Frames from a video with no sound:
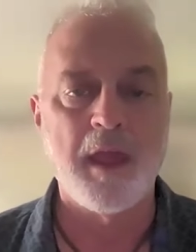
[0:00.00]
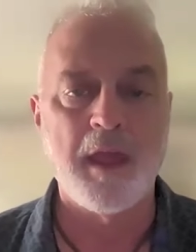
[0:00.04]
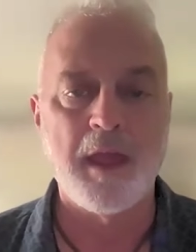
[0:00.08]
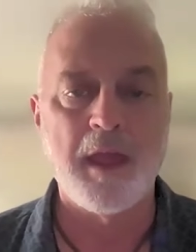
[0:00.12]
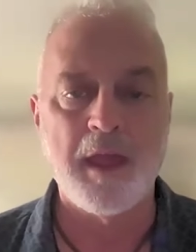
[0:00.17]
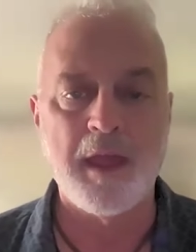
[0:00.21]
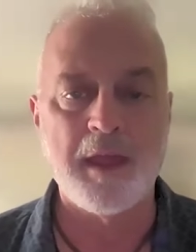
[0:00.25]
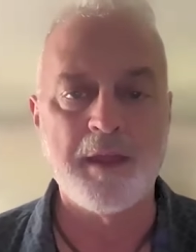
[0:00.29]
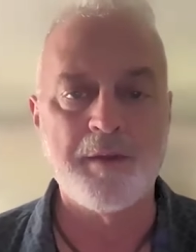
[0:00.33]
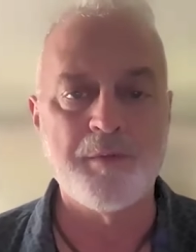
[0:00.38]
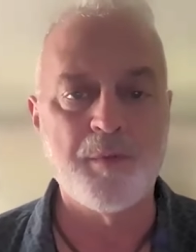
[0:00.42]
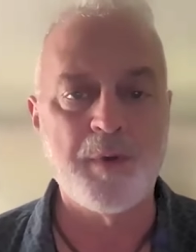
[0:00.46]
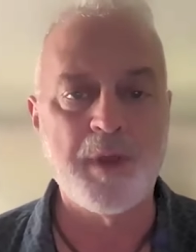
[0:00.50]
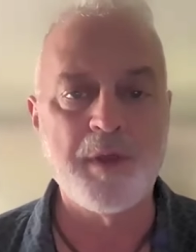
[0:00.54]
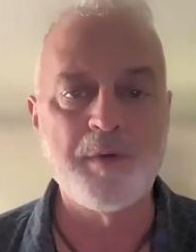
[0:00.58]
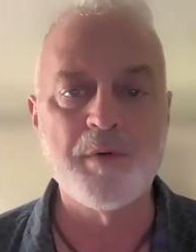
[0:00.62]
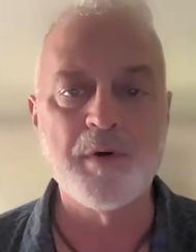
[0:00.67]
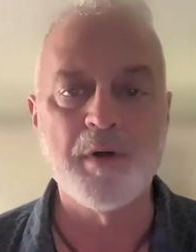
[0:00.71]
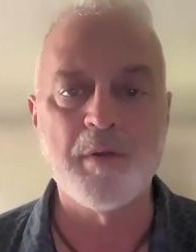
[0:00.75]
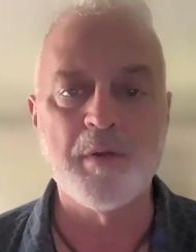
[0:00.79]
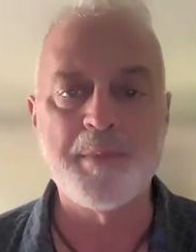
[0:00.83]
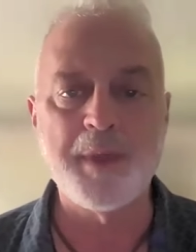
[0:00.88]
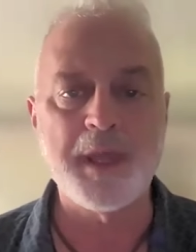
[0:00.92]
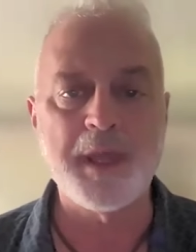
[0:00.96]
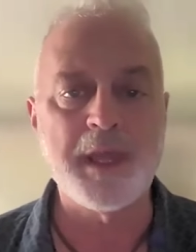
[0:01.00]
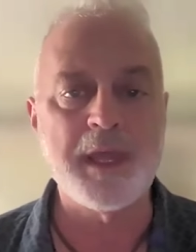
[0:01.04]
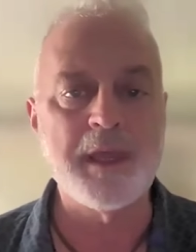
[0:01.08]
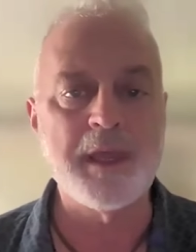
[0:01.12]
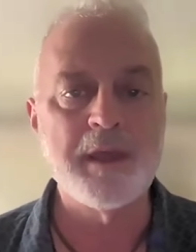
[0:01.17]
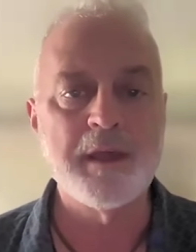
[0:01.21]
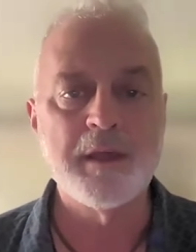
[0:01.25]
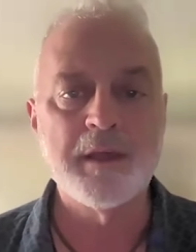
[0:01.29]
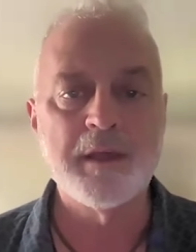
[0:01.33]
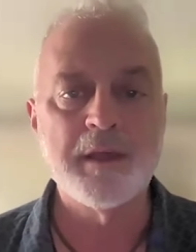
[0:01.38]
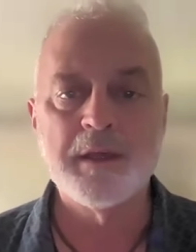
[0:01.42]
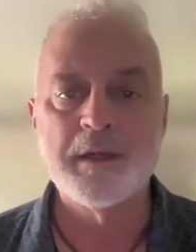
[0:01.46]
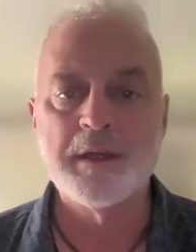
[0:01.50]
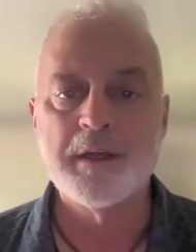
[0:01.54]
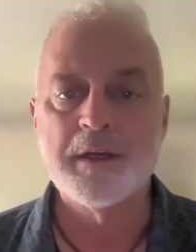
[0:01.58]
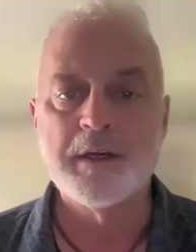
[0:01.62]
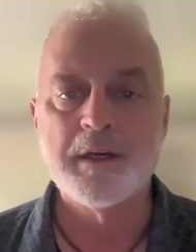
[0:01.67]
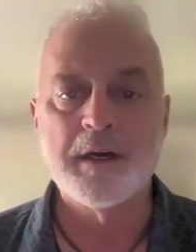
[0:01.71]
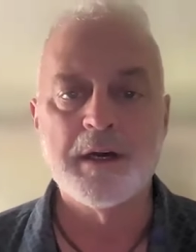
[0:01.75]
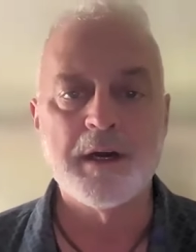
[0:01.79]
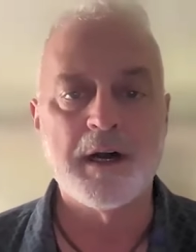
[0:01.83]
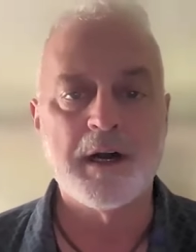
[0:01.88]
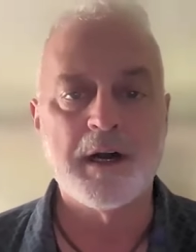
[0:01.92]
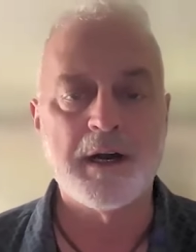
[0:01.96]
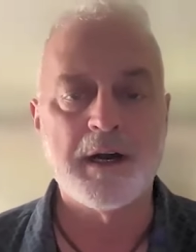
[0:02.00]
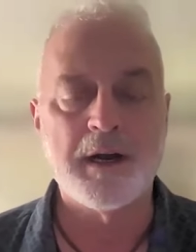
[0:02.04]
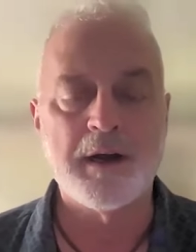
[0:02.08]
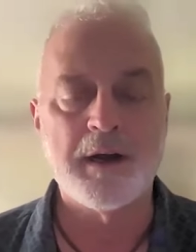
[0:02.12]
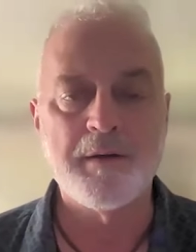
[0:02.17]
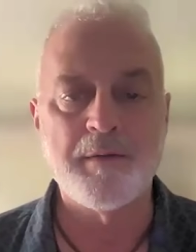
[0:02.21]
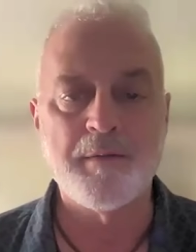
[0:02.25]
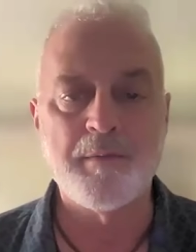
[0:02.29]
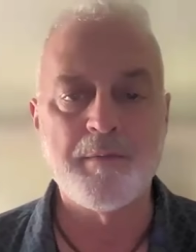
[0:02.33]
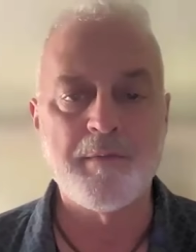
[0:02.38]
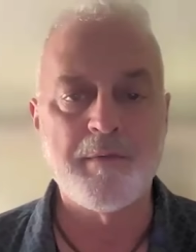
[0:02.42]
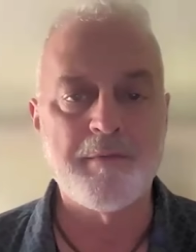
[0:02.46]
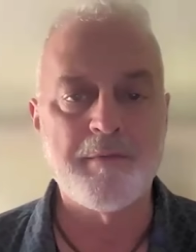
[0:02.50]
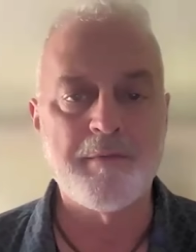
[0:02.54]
and we will be uh,